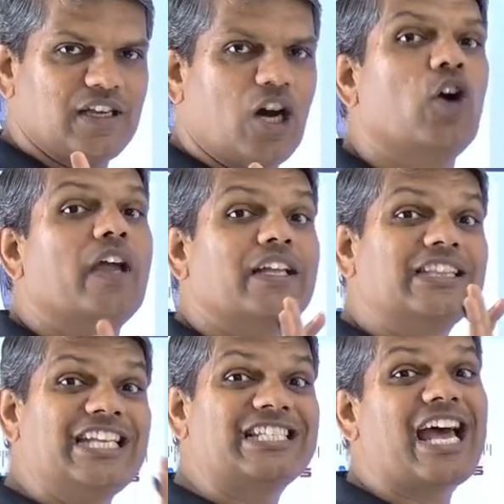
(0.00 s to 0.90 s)
Okay,
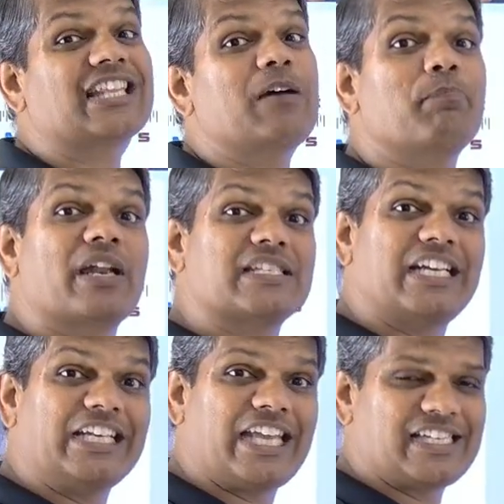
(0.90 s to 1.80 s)
these are the
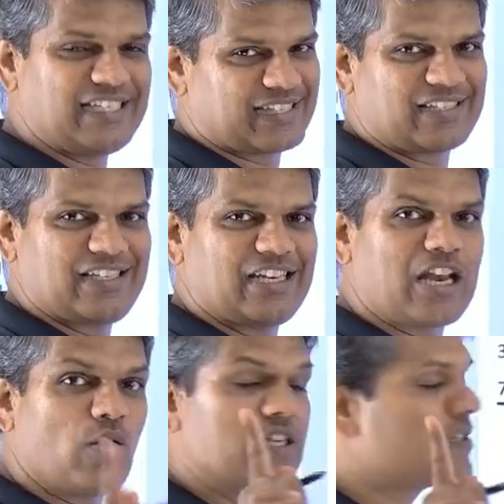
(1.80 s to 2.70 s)
present ages.
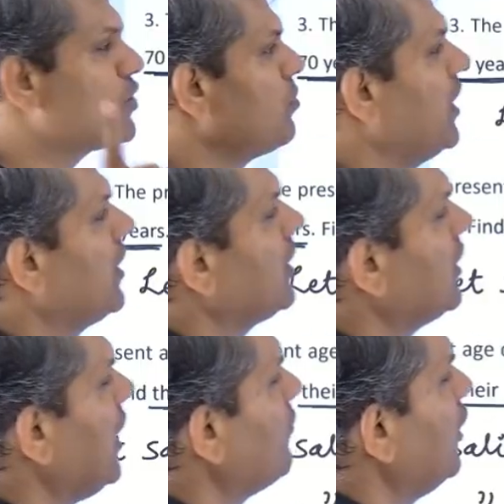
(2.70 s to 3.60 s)
Now listen to me
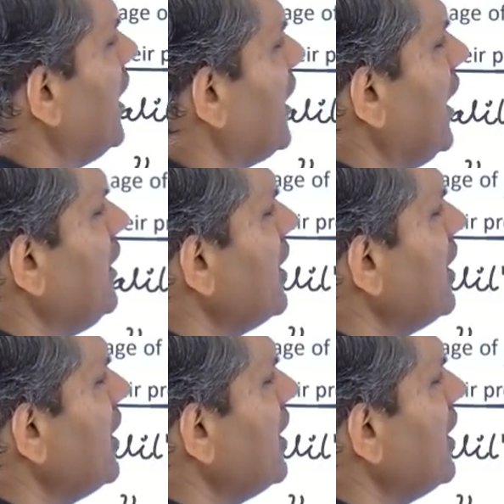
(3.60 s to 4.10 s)
carefully again.